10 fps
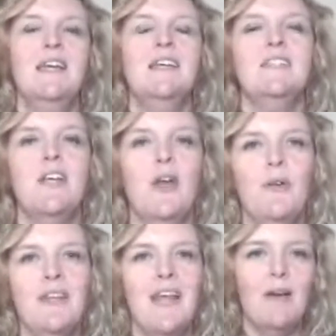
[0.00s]
So
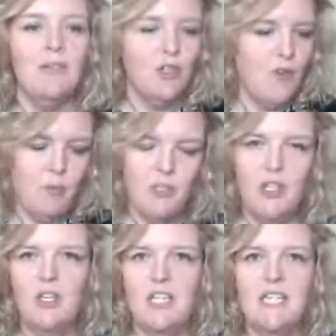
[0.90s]
now is your
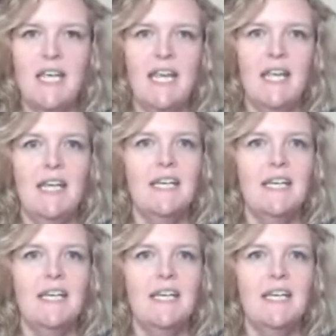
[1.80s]
opportunity.